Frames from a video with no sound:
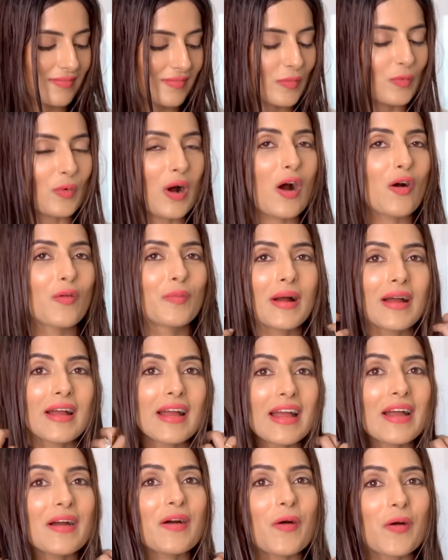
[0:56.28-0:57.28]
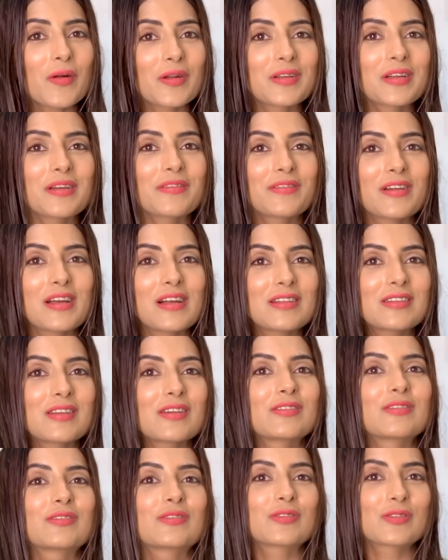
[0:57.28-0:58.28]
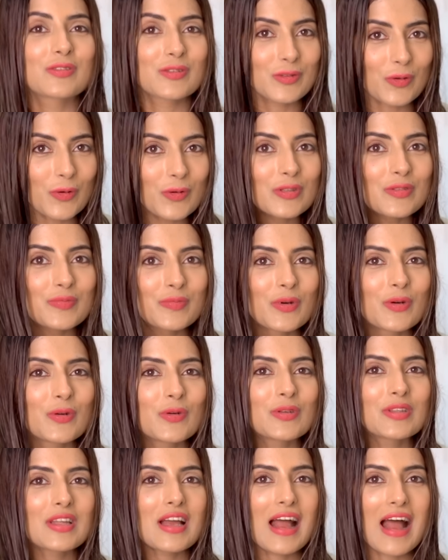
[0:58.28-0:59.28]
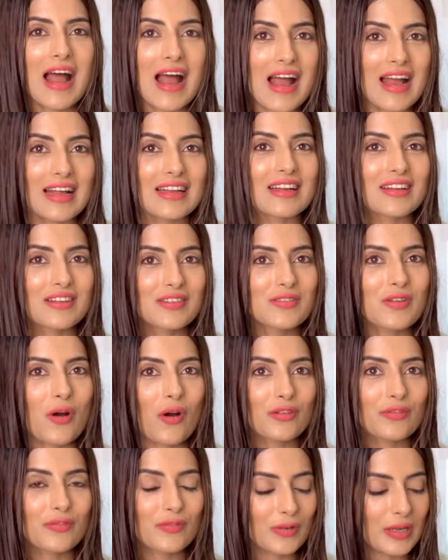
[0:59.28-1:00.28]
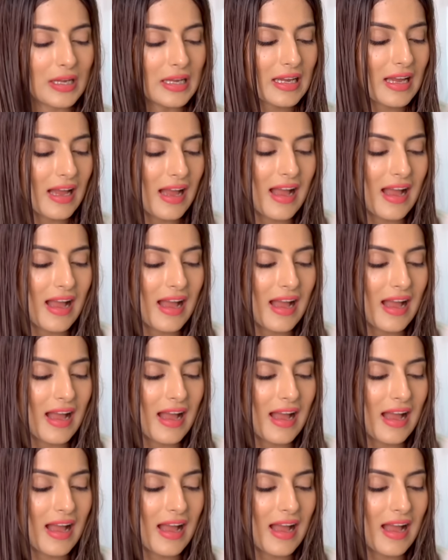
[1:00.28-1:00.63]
Wow, my hair already feels so smooth and knot-free.